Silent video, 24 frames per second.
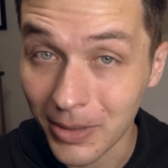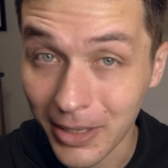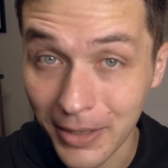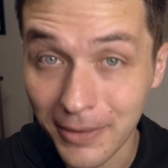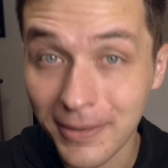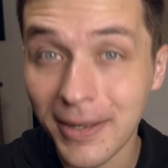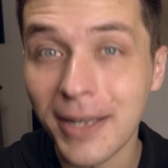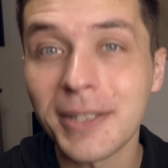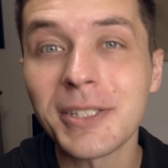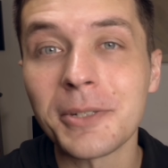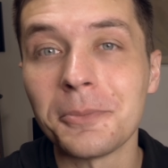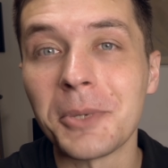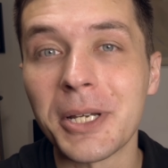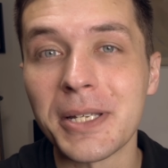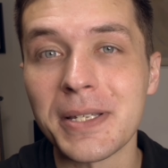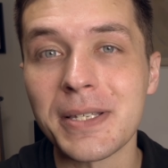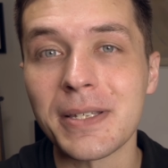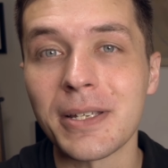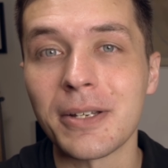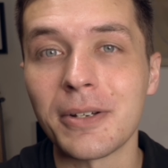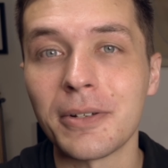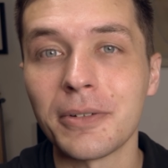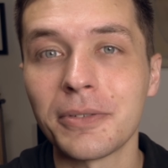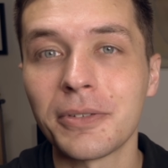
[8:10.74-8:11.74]
I thought to
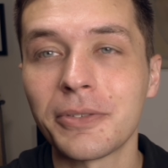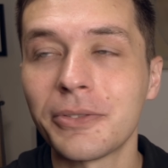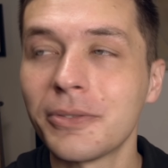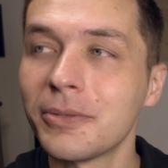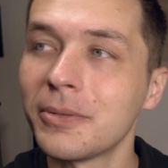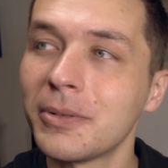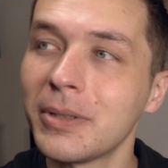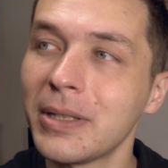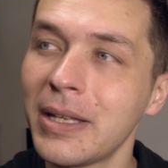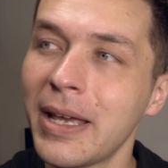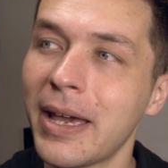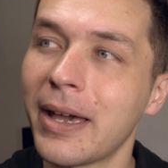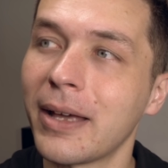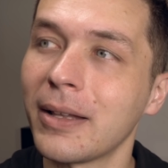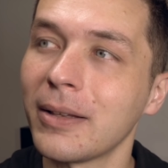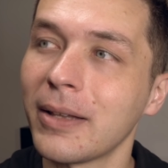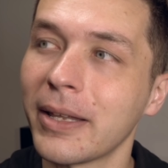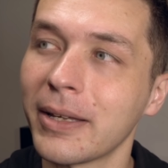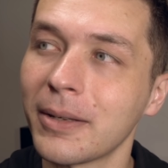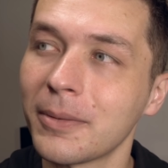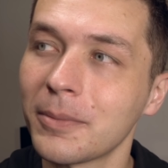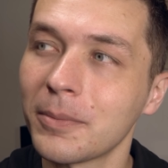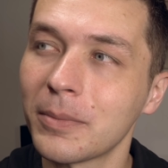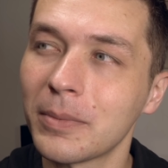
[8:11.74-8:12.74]
myself, yeah,
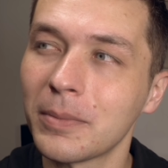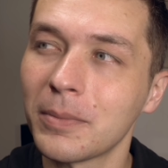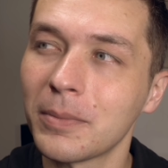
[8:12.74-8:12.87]
like,